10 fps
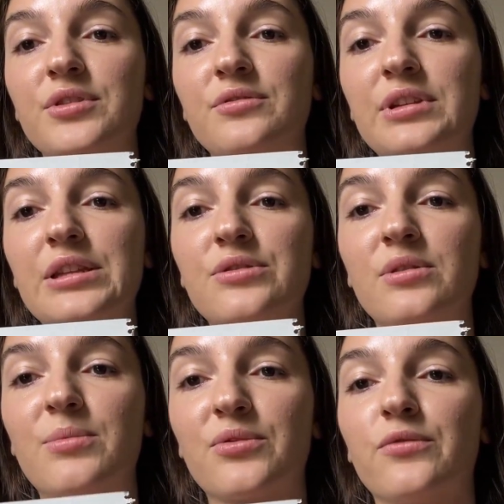you need to
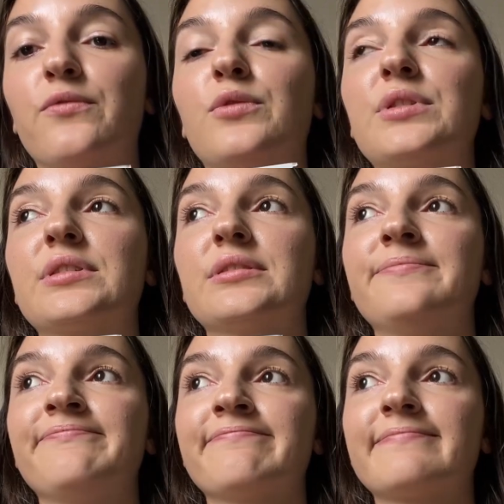improve, what
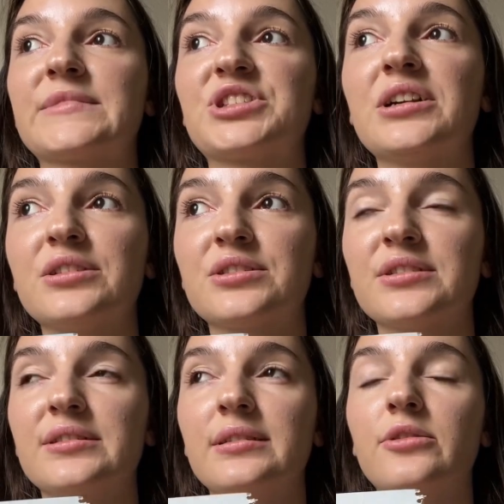challenges in